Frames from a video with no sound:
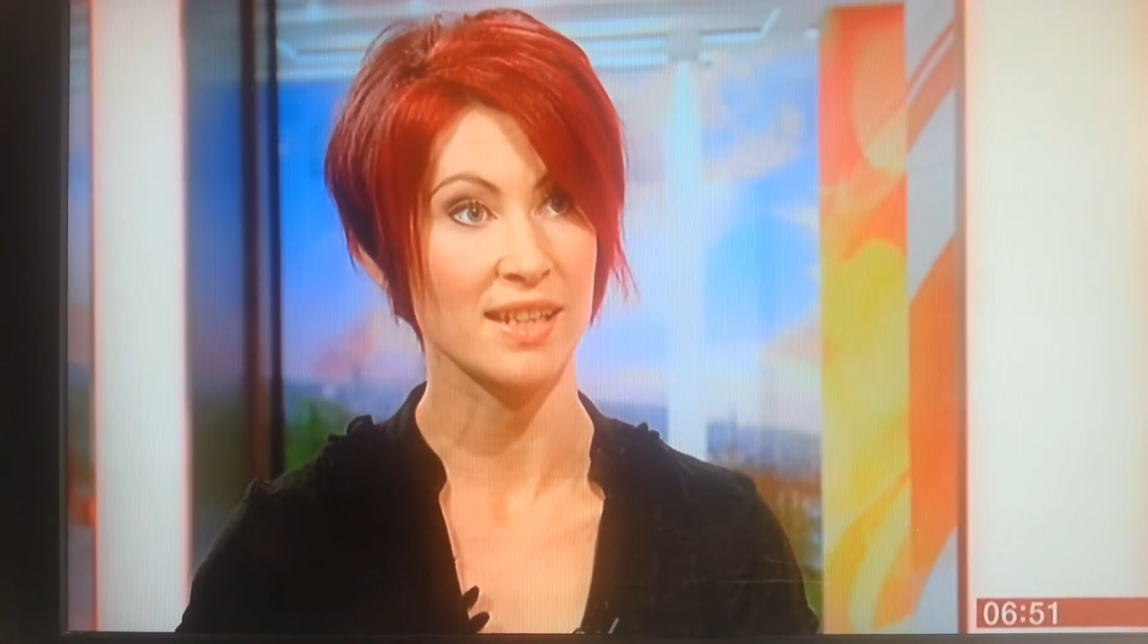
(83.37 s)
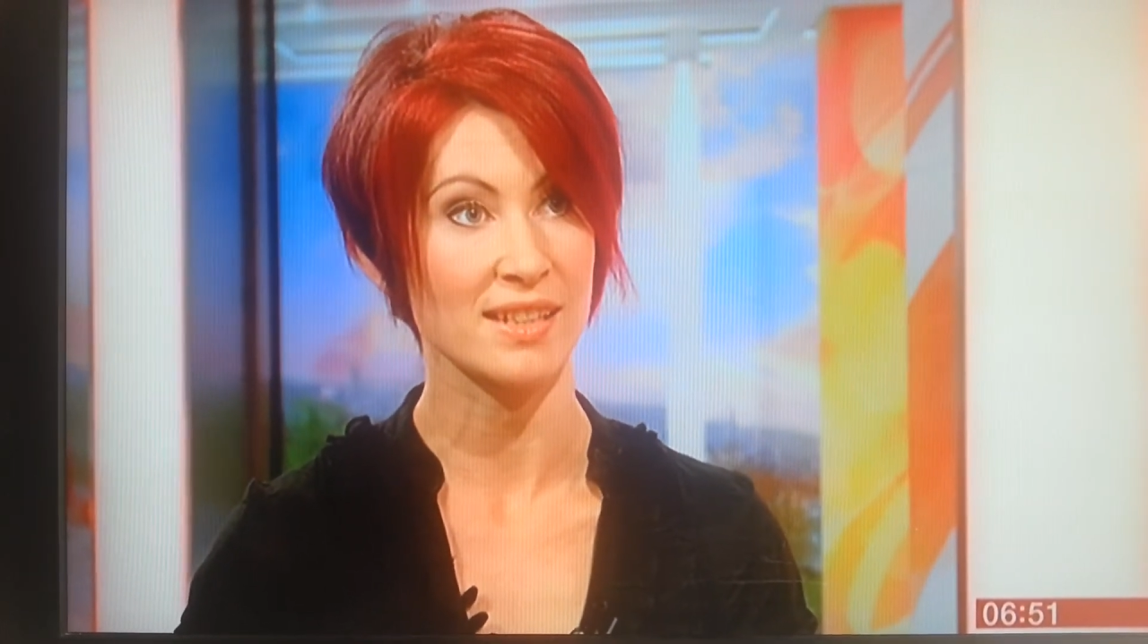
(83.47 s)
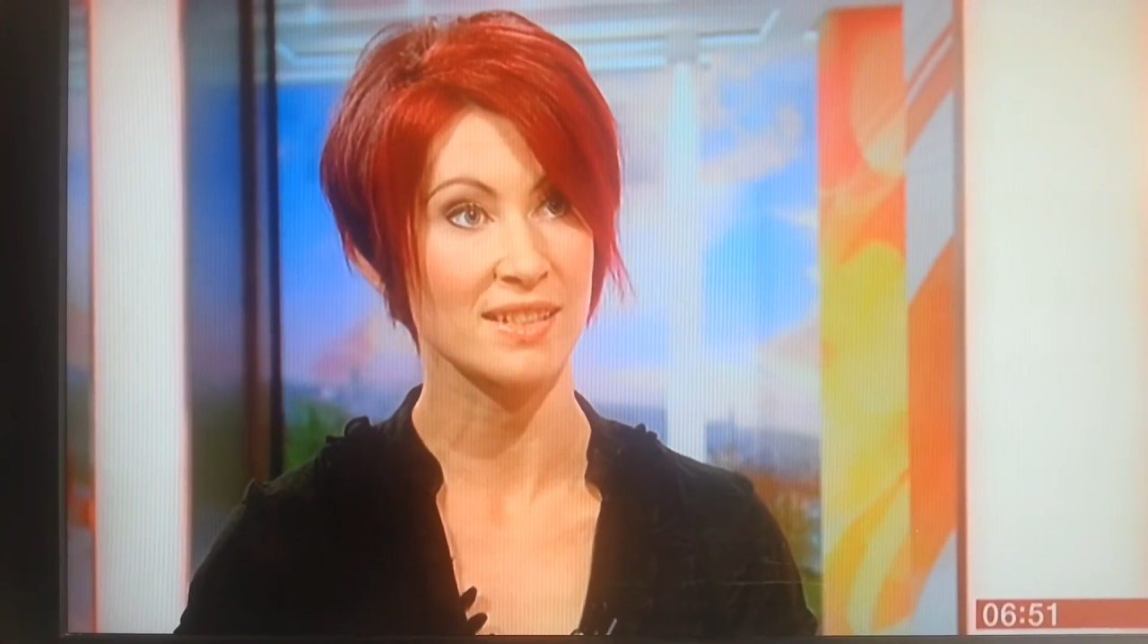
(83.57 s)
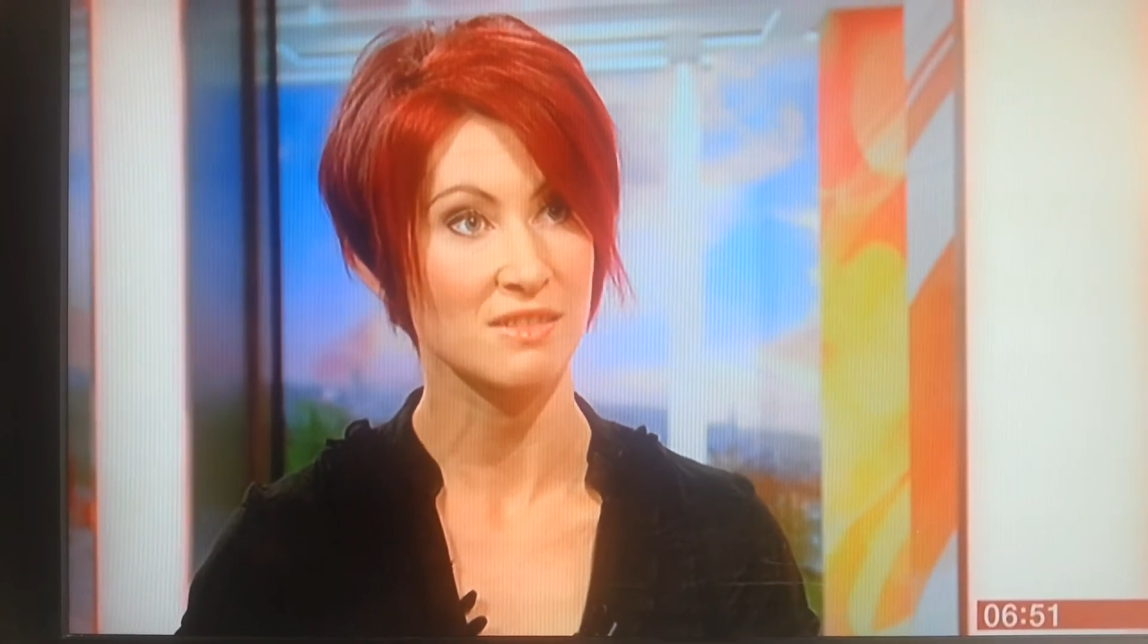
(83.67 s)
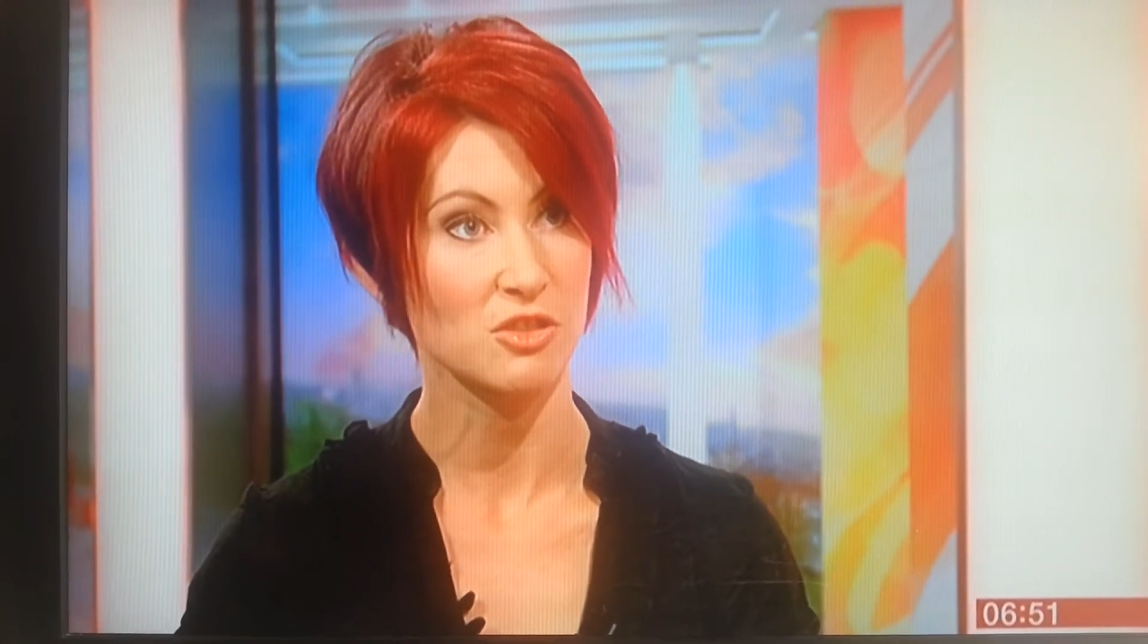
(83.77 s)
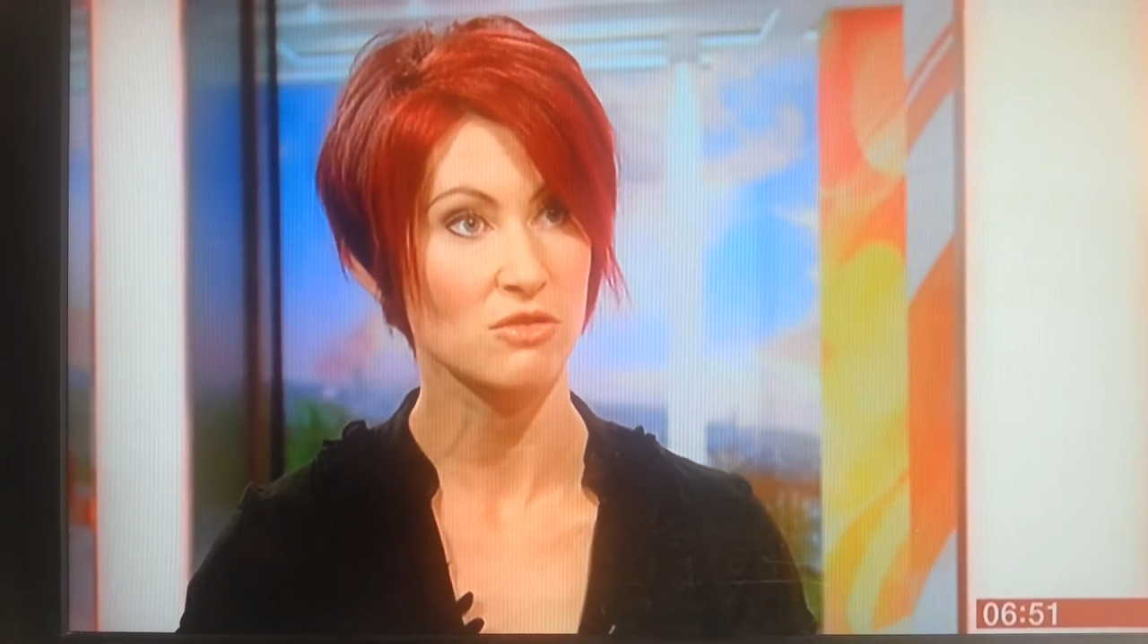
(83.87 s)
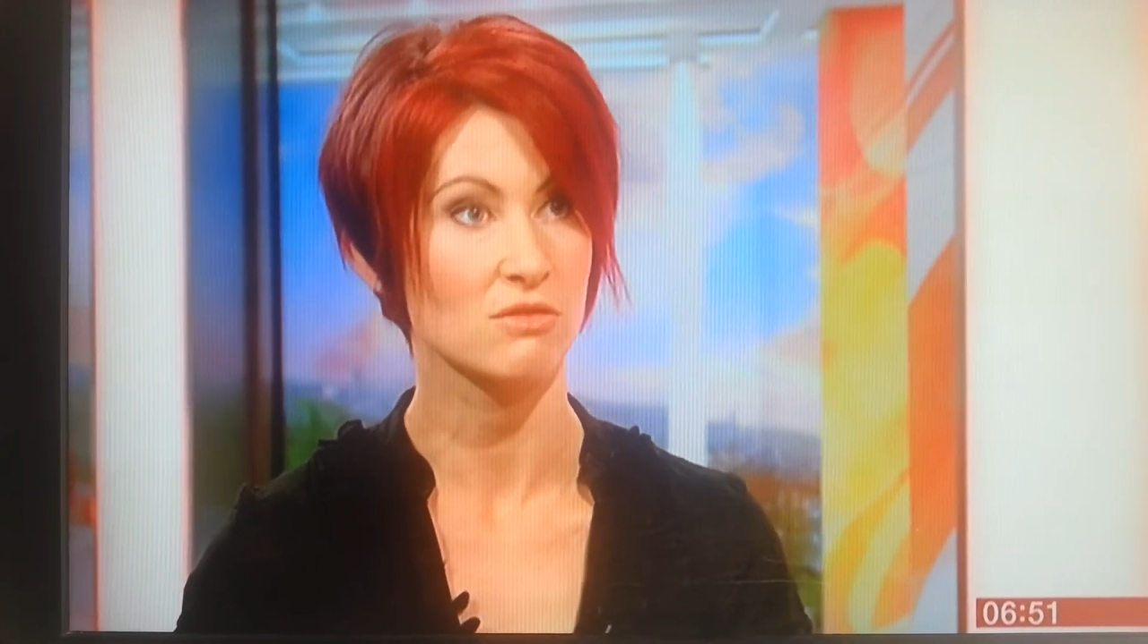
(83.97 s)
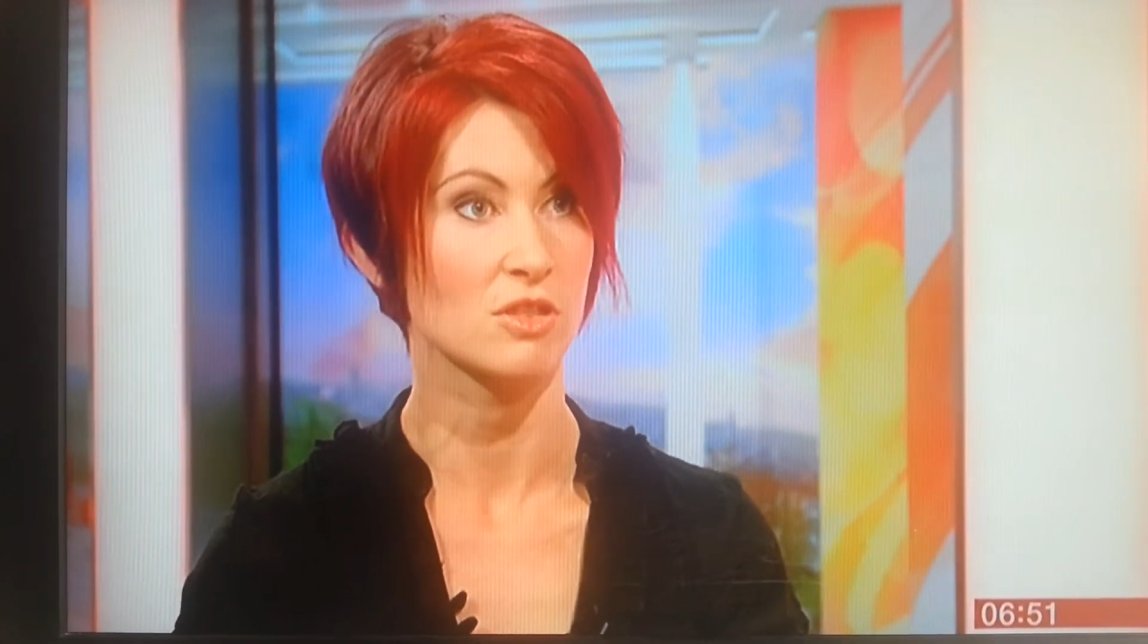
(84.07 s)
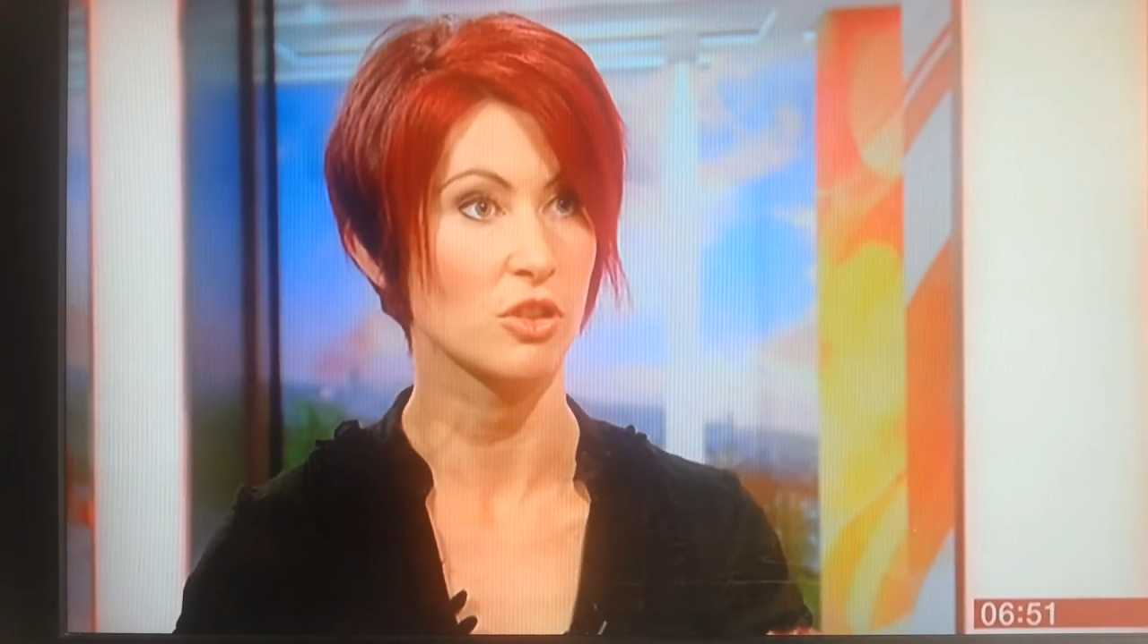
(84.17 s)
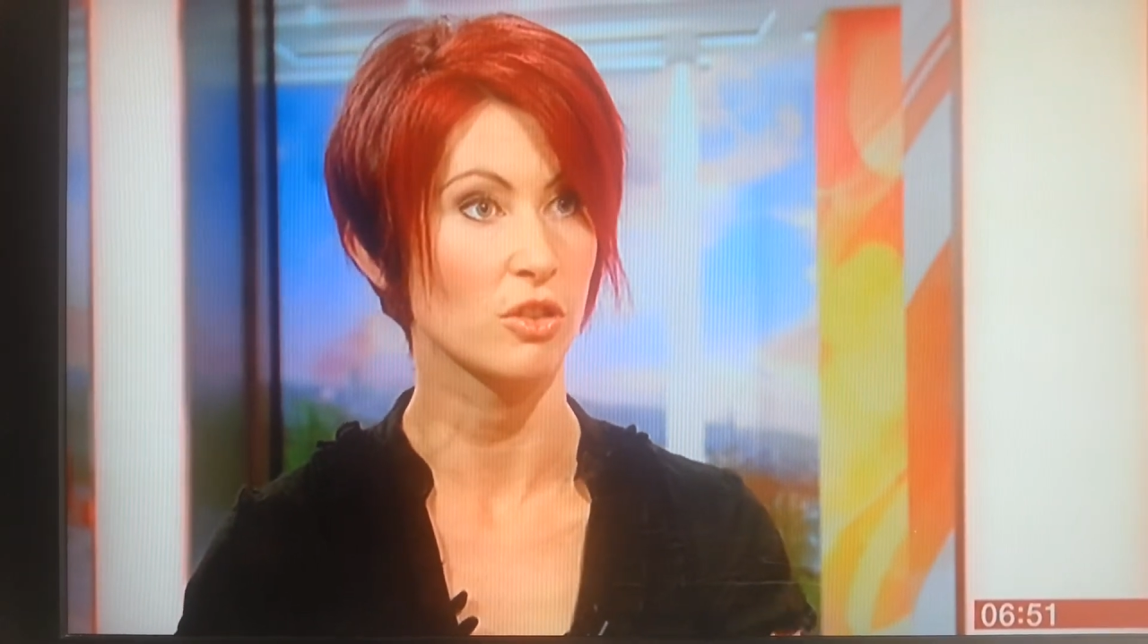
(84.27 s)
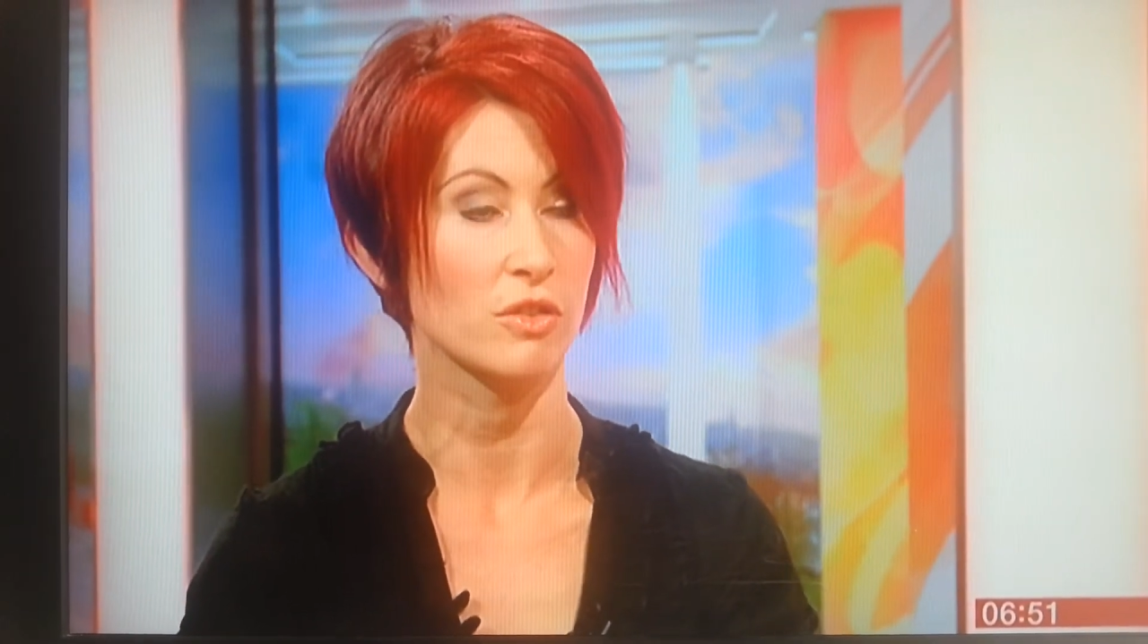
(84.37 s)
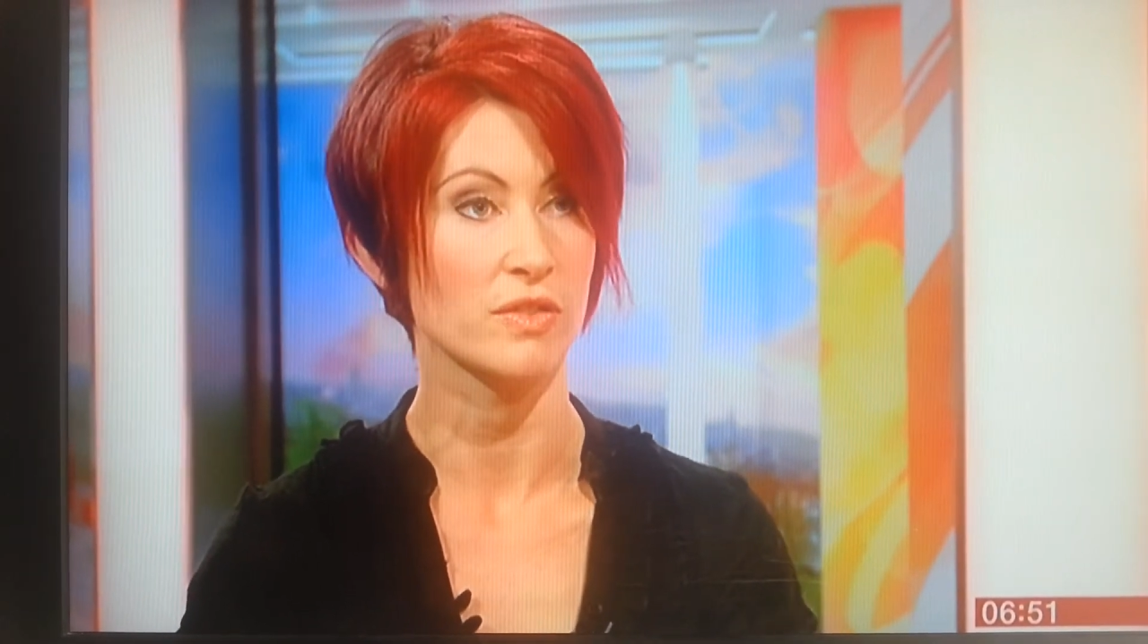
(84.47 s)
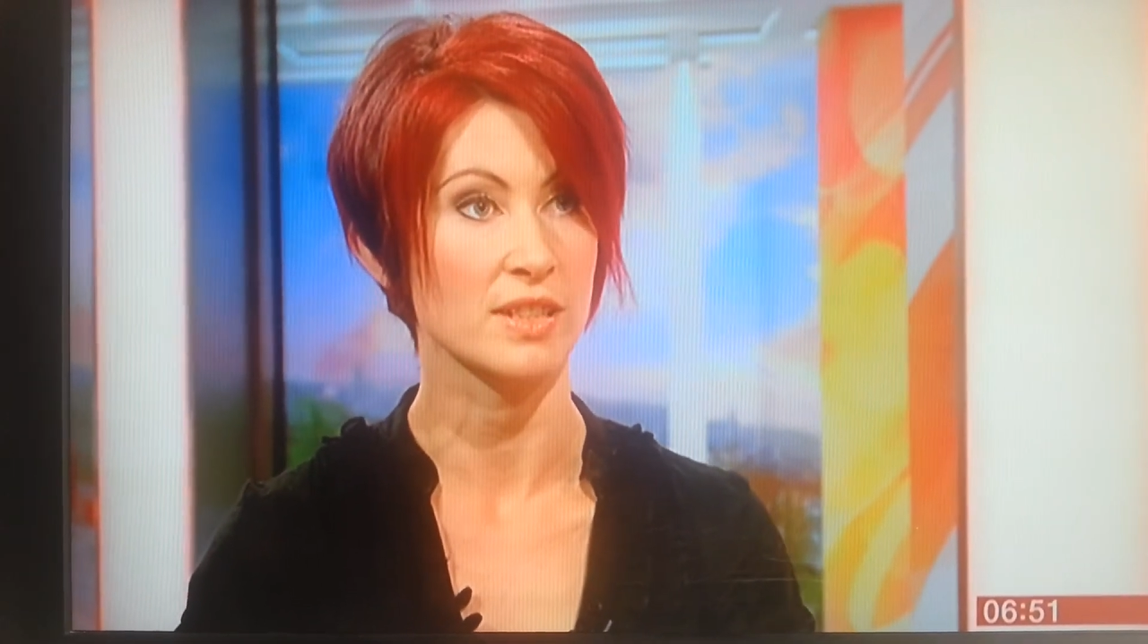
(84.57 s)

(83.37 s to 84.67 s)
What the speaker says: They took it off